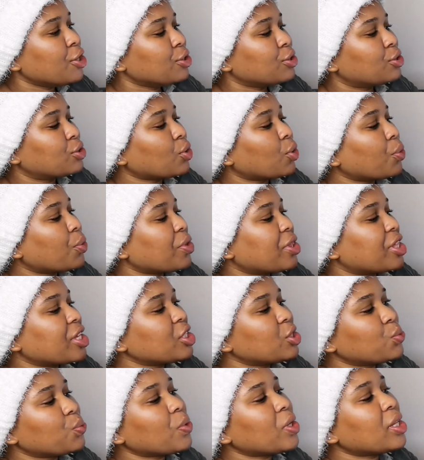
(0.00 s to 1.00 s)
So
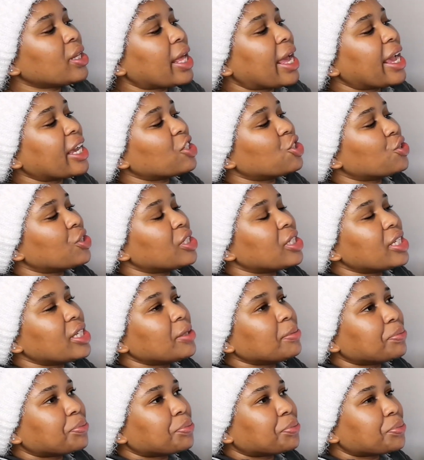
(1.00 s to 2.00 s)
this will
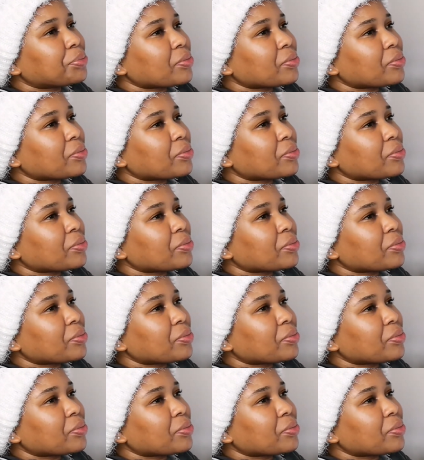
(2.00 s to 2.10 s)
actually